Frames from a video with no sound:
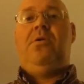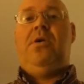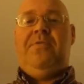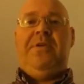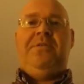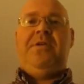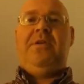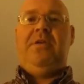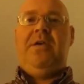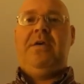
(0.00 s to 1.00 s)
If they
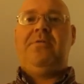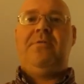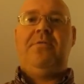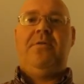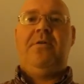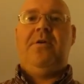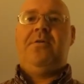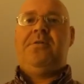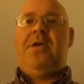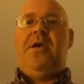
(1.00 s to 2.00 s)
say yes,
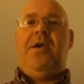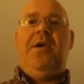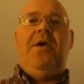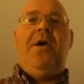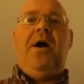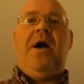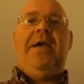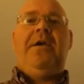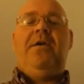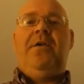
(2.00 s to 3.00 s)
say,
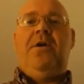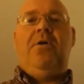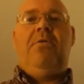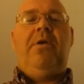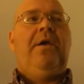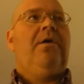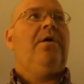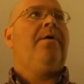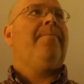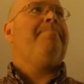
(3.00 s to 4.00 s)
I, you know, like,
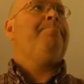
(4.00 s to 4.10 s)
uh,